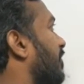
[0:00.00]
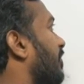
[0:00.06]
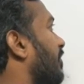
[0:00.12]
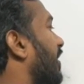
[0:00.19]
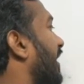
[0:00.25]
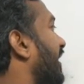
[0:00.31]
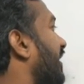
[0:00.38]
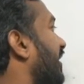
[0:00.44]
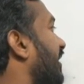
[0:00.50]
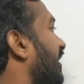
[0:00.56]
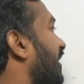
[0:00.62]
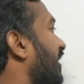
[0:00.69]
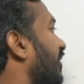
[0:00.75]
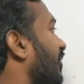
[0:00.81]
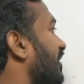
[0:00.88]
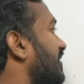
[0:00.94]
Binary
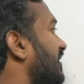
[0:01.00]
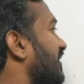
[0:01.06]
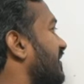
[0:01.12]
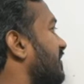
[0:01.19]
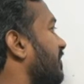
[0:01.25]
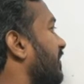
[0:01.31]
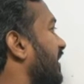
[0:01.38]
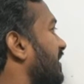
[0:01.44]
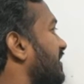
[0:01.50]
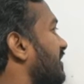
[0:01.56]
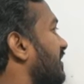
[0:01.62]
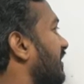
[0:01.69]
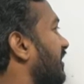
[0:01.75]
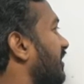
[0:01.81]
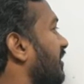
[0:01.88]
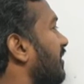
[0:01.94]
tree versus
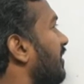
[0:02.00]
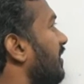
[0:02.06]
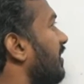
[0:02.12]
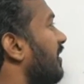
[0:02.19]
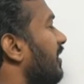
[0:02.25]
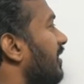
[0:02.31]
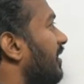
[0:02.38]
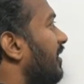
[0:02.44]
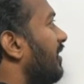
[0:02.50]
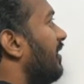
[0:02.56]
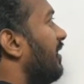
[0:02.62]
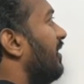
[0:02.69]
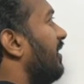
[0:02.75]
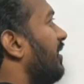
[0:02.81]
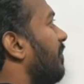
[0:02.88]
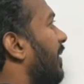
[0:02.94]
BST.
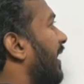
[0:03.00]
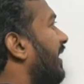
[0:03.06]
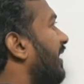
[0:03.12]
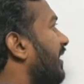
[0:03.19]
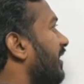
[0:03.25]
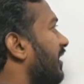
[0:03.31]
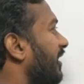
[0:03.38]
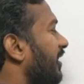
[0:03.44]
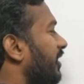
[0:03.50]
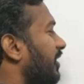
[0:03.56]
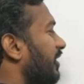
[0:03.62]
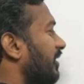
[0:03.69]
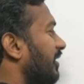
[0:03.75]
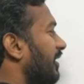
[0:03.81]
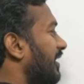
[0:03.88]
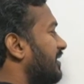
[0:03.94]
In binary tree
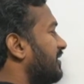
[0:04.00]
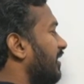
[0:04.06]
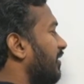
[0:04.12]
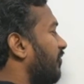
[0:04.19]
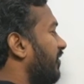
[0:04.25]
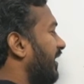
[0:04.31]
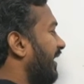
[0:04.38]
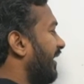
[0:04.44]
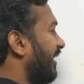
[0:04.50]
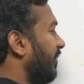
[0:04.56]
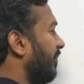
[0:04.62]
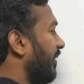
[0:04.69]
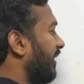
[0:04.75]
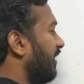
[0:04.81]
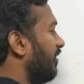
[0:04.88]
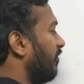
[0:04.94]
here, let's say if 10
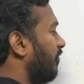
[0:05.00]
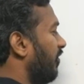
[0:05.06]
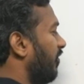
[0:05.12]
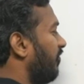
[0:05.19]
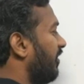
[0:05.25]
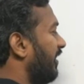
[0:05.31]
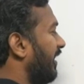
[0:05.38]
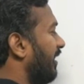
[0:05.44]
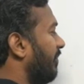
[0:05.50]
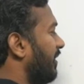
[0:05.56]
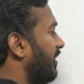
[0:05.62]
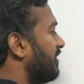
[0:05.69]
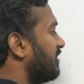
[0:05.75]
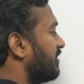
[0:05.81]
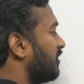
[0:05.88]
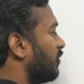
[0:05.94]
element, 15
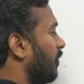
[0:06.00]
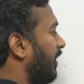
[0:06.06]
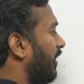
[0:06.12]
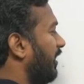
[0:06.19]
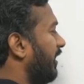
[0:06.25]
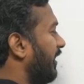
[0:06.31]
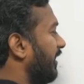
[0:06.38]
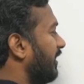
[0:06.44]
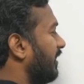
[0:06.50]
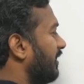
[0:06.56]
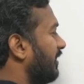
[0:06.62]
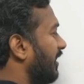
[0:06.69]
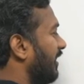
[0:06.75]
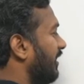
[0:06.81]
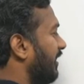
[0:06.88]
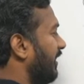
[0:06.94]
elements, 20,
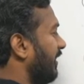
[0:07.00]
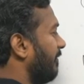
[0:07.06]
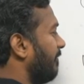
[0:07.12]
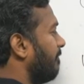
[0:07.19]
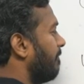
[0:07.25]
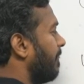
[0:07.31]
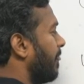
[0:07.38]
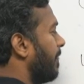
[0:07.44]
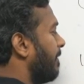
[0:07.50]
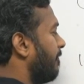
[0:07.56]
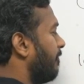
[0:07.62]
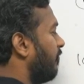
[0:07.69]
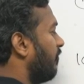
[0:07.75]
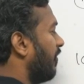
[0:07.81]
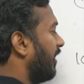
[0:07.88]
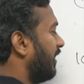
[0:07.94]
30,
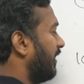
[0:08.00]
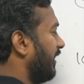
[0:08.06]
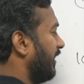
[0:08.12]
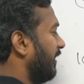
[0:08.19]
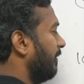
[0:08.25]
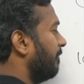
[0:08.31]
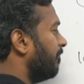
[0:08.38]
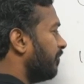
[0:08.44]
40.